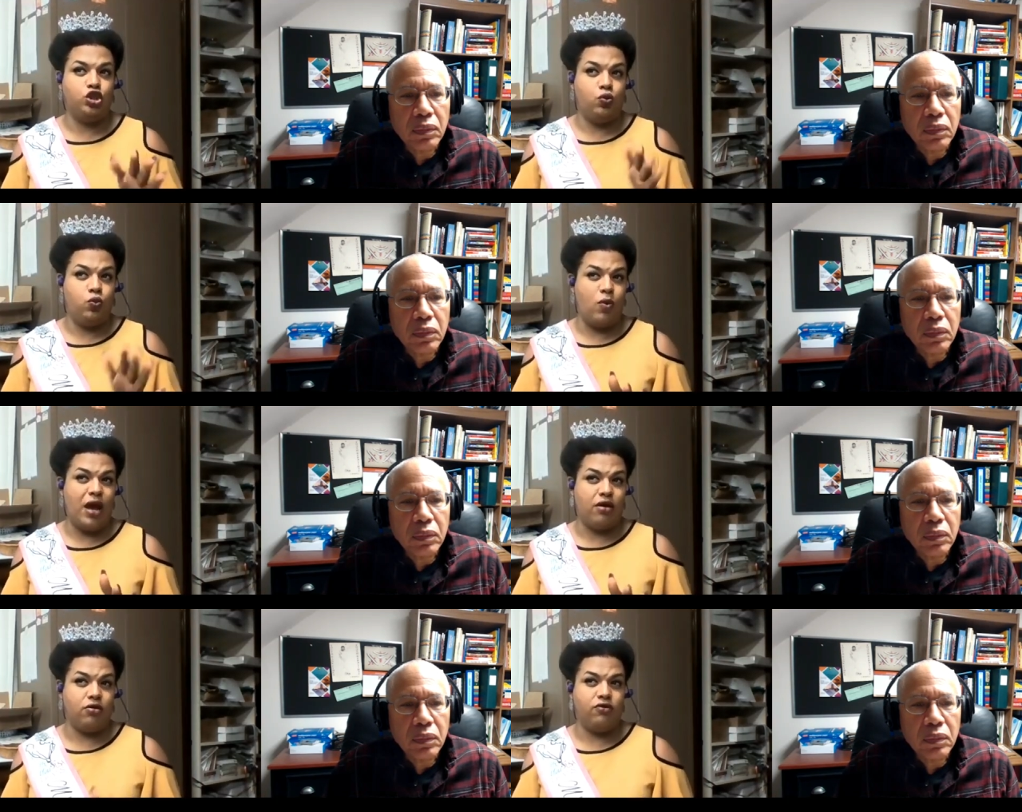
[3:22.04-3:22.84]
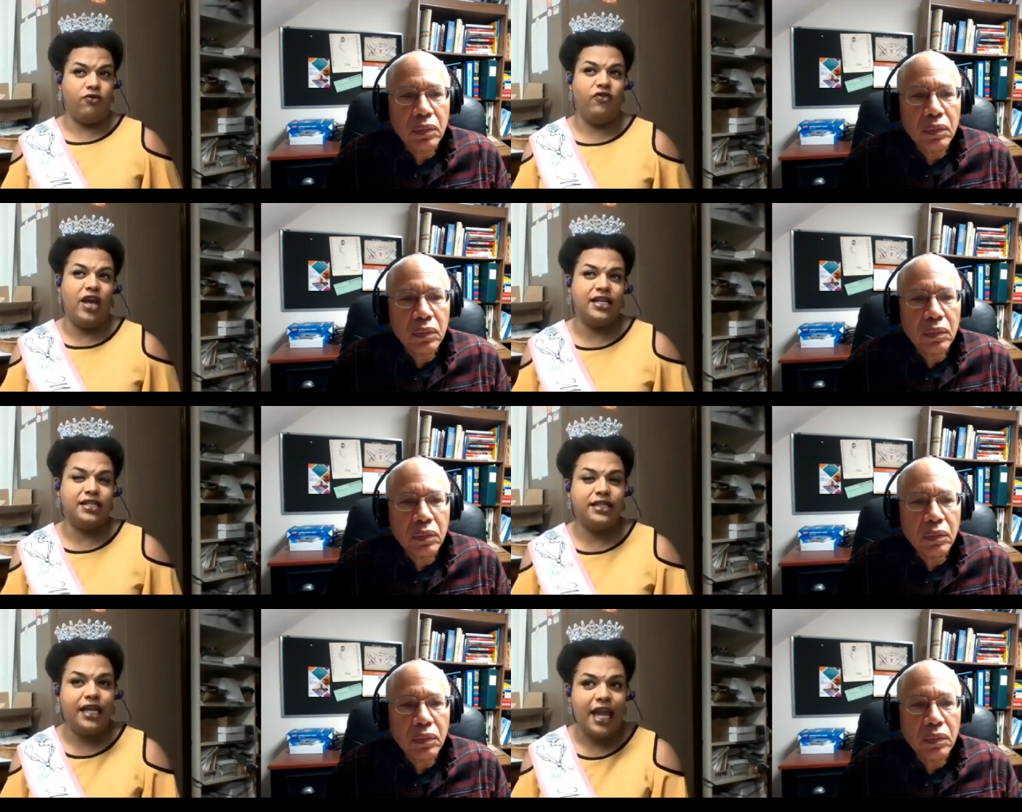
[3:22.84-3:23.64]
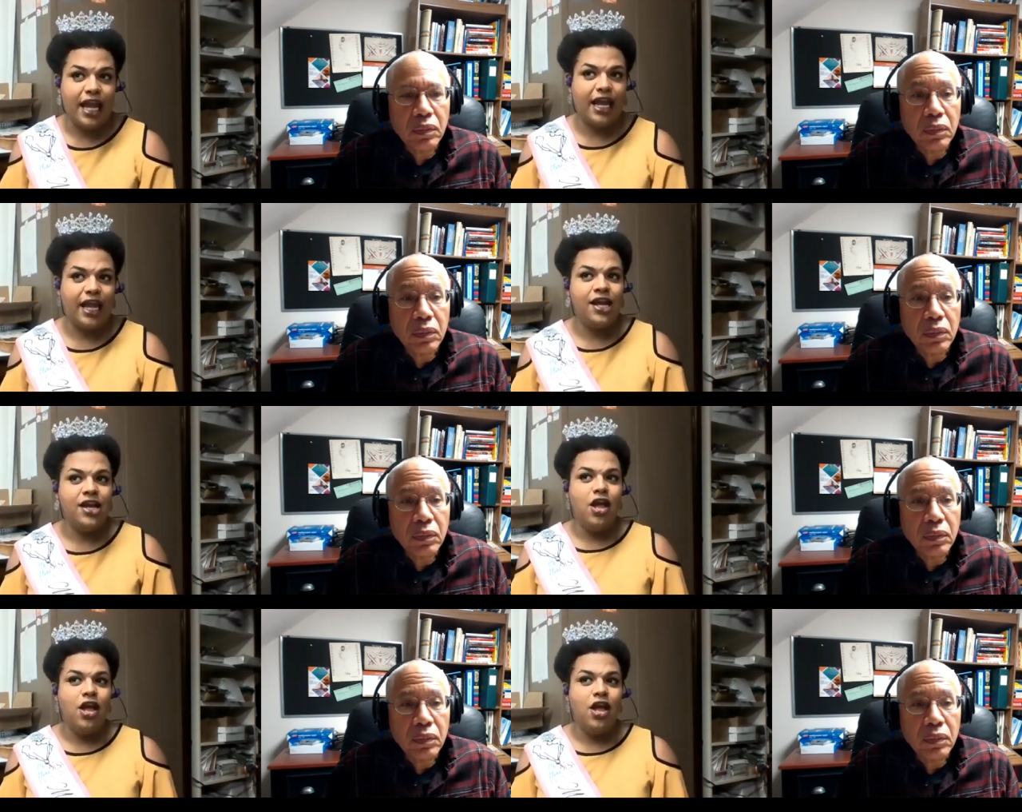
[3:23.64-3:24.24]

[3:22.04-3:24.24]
Speaker 1: 12 as gay.